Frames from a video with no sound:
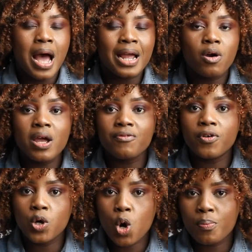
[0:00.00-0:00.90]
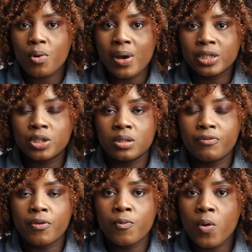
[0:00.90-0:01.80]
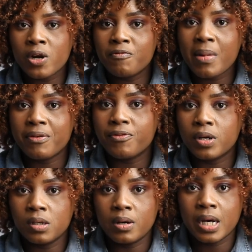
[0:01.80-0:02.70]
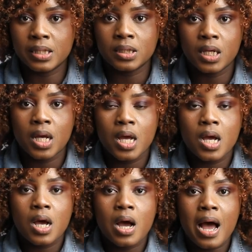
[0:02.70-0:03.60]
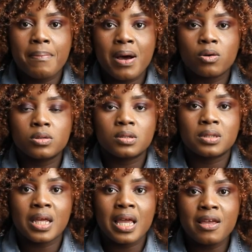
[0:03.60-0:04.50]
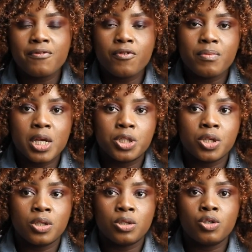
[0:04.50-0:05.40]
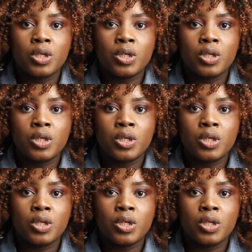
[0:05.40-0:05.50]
I got a follow-up question from one of my followers about the information